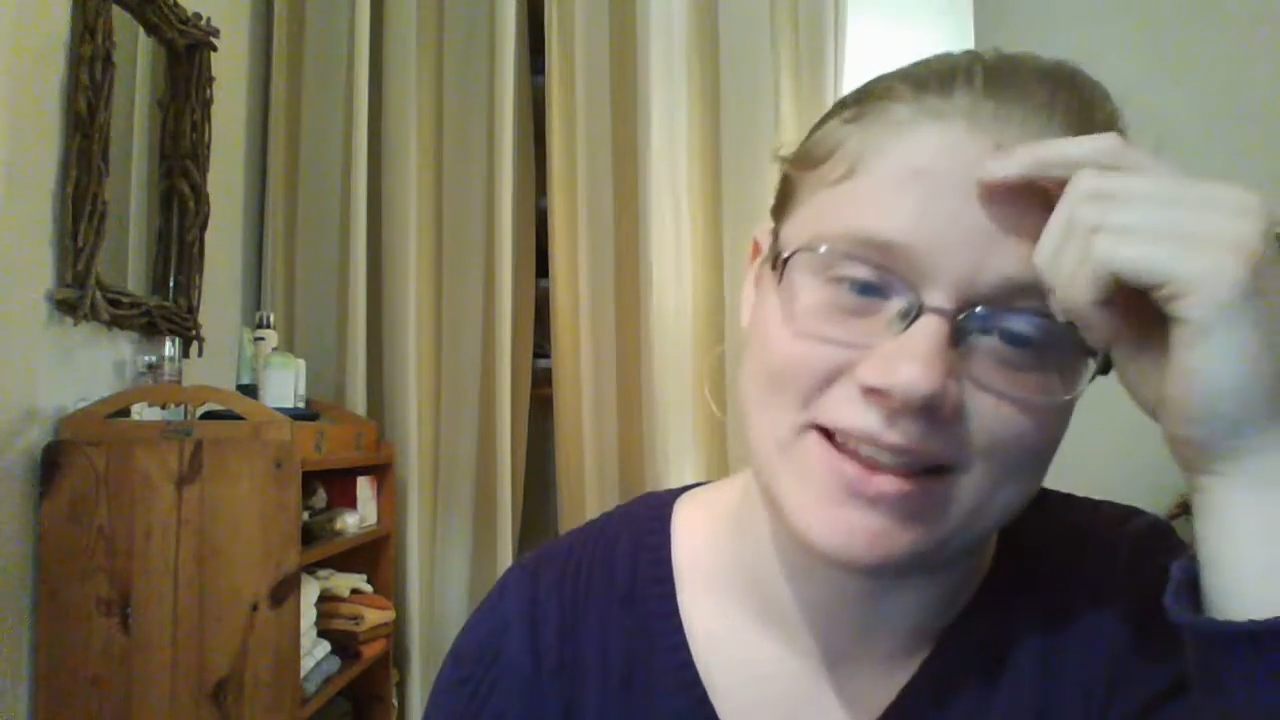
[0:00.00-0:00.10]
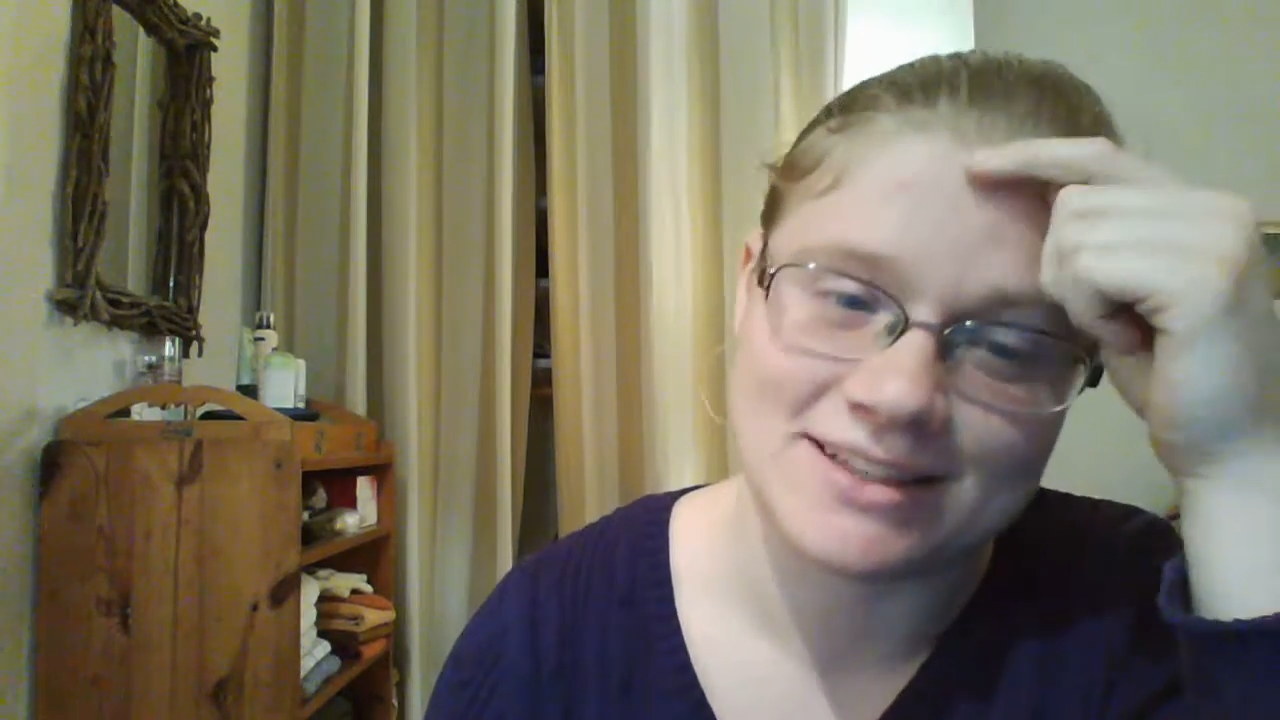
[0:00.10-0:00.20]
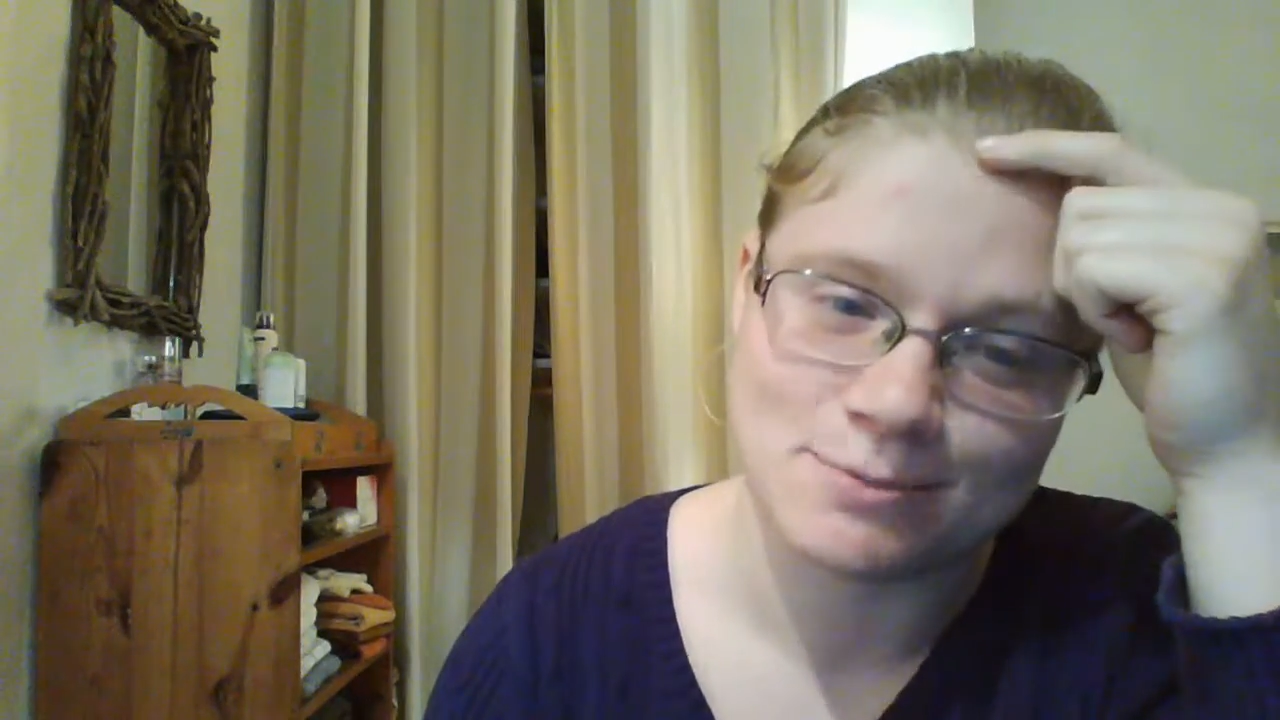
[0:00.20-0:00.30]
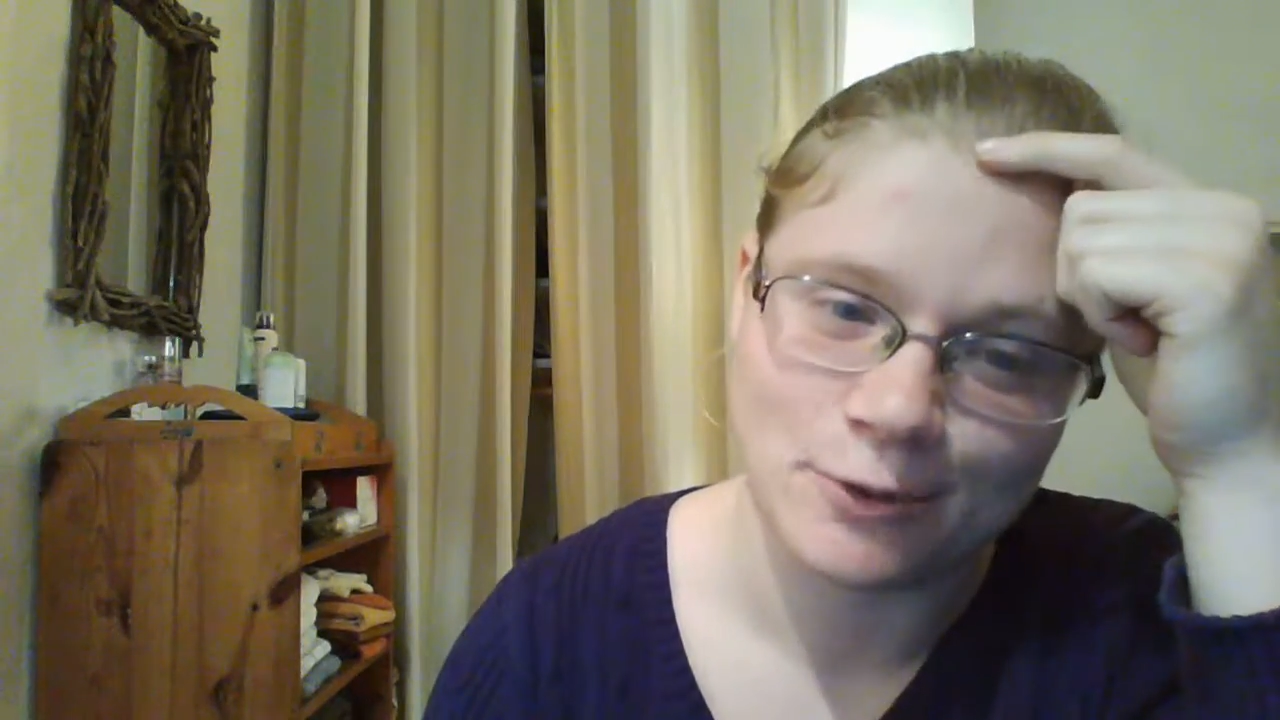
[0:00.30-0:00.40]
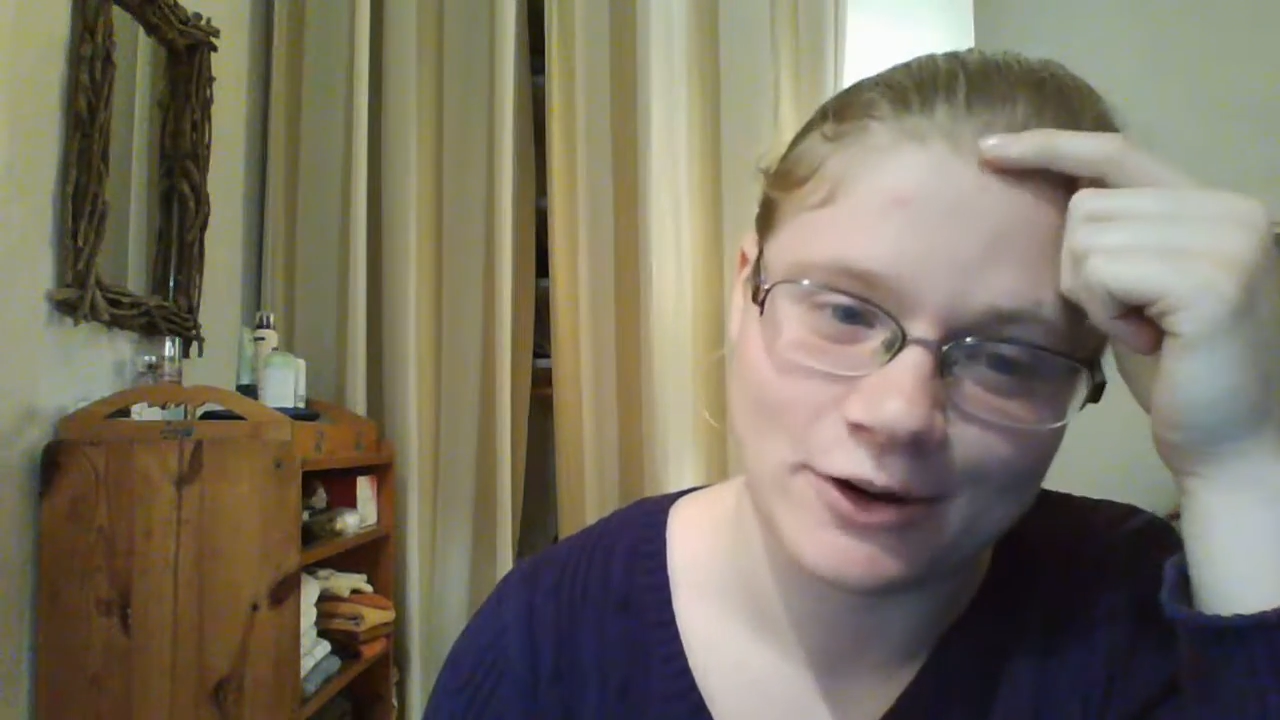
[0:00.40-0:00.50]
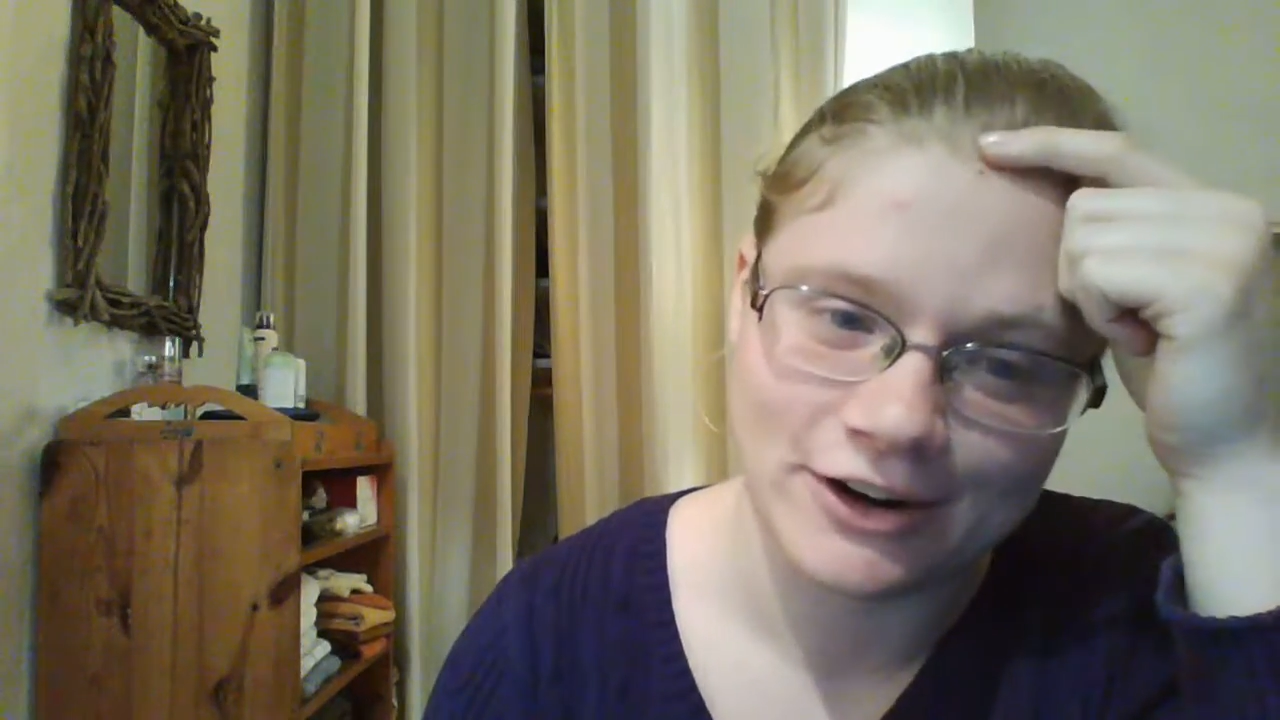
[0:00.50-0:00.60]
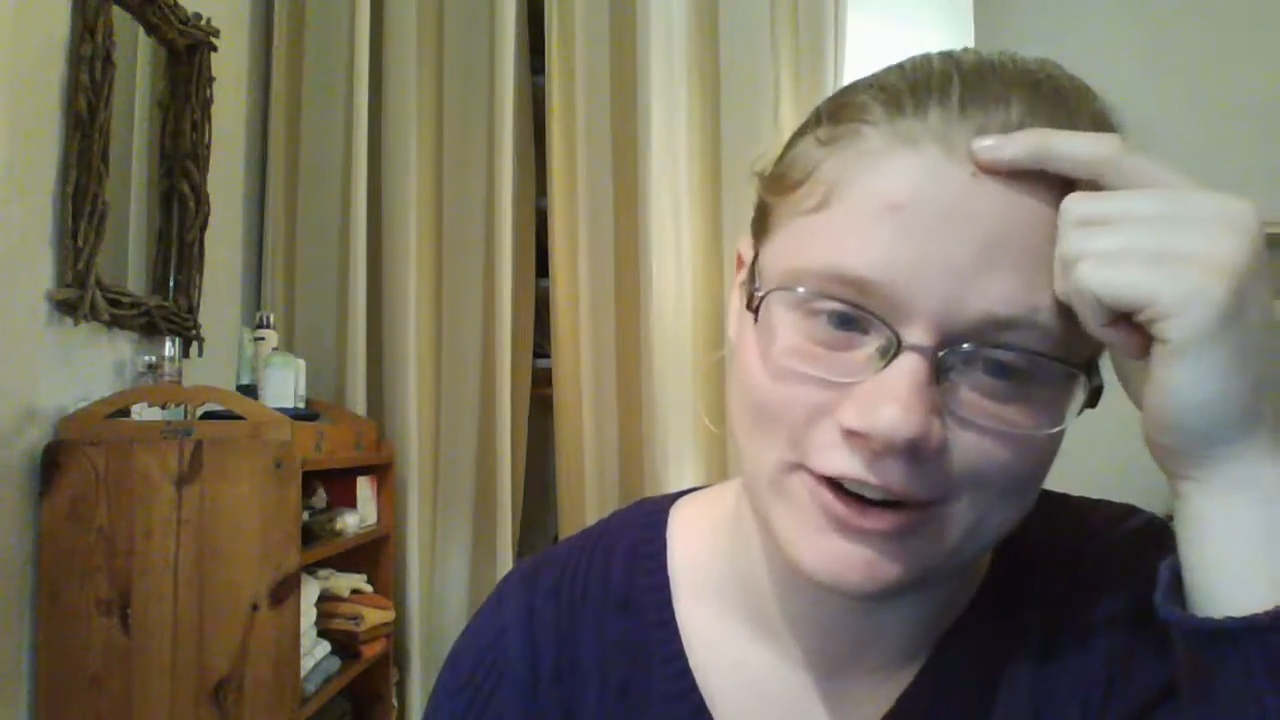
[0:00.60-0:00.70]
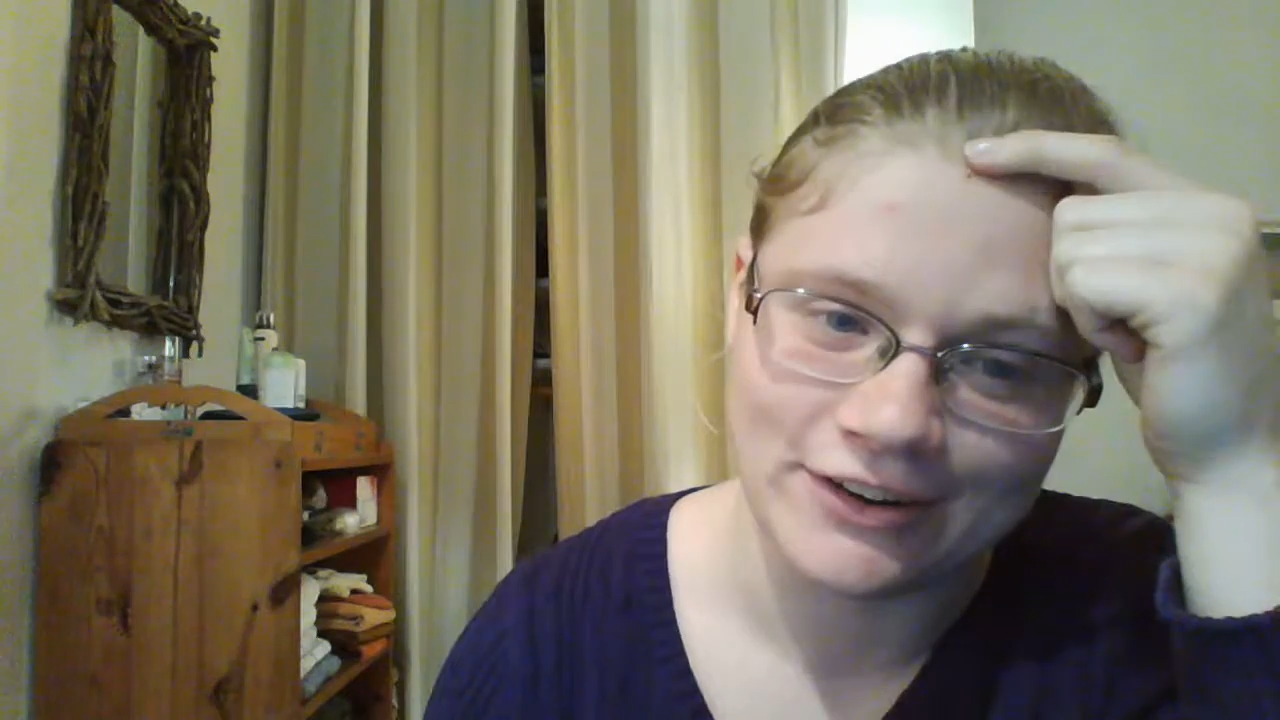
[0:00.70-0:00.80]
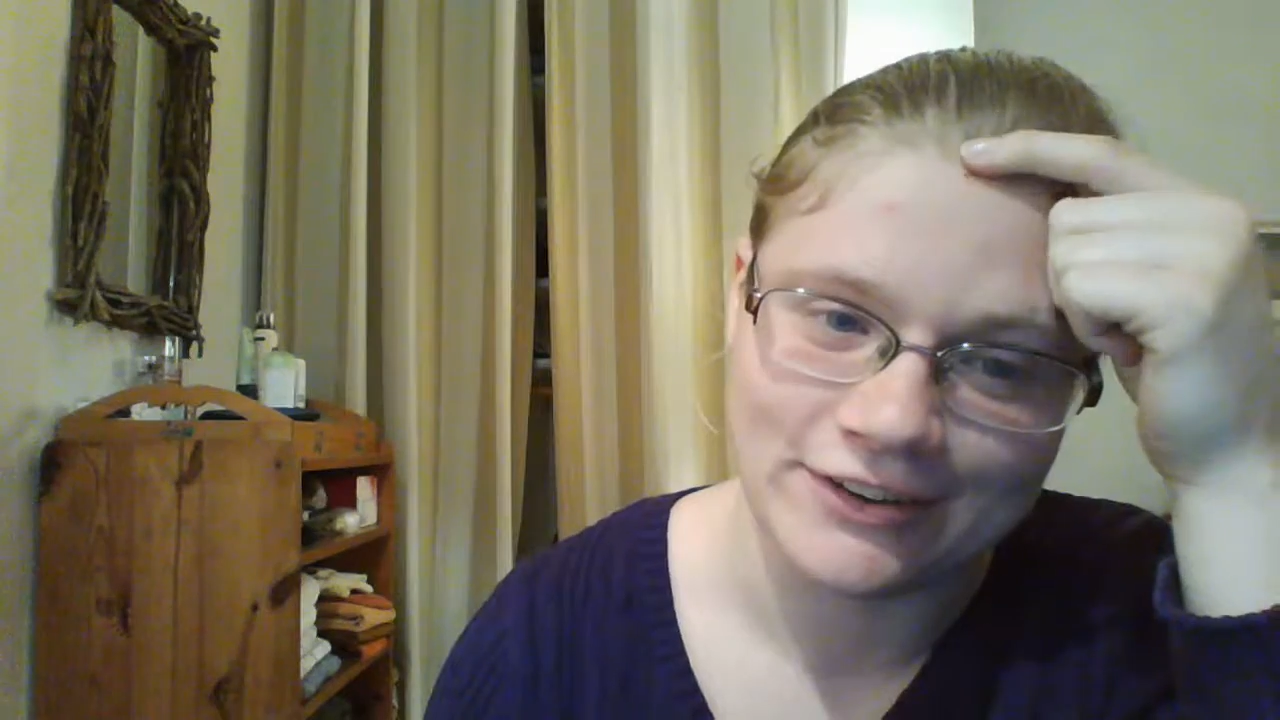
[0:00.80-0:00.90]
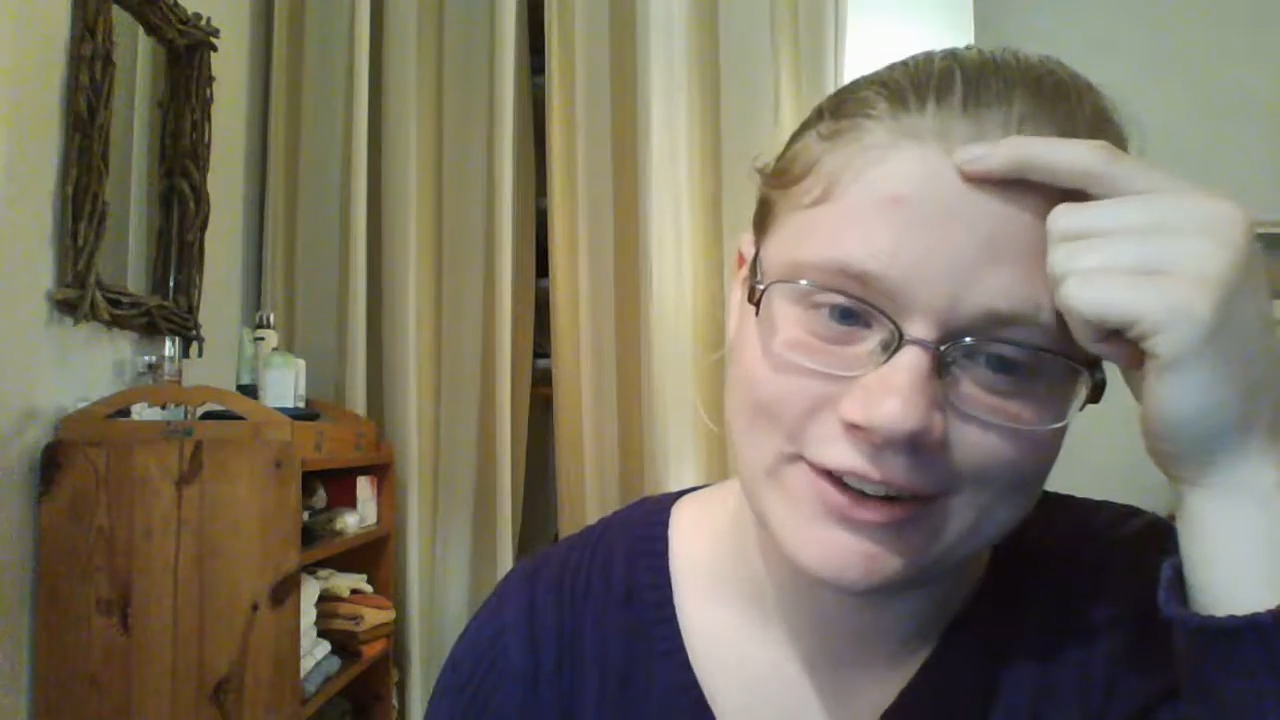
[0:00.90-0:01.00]
this poor
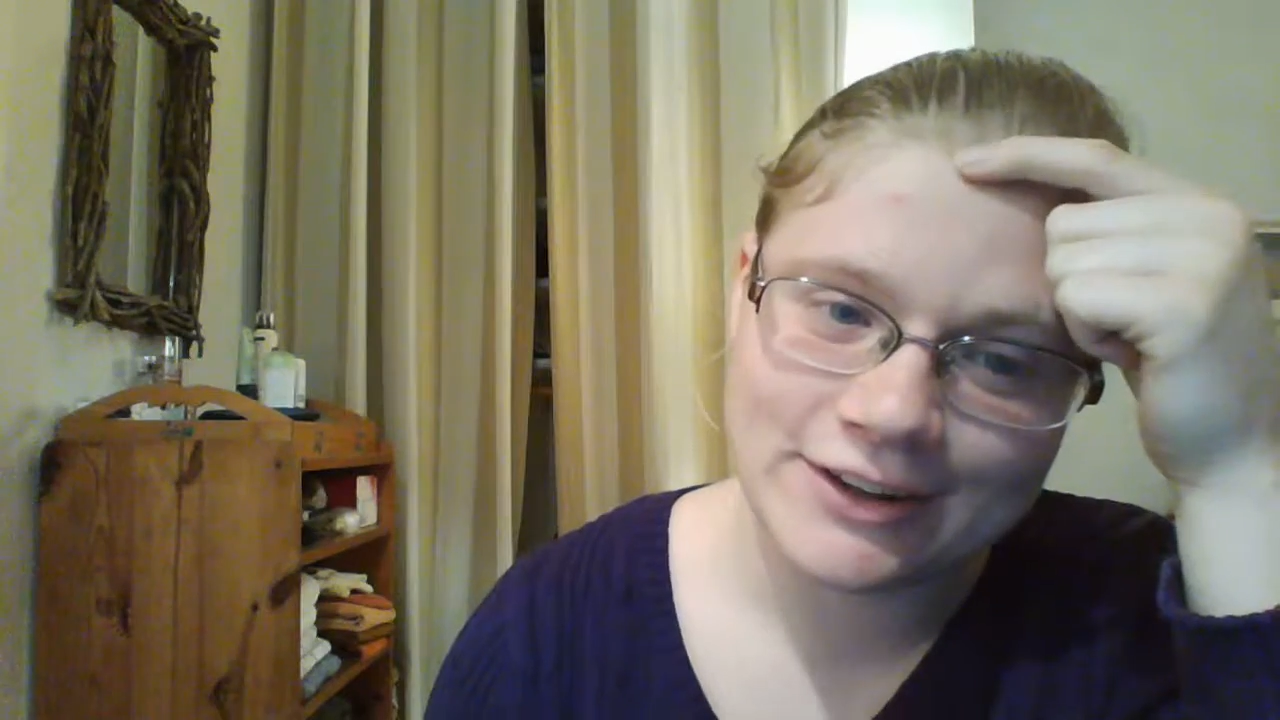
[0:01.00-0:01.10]
girl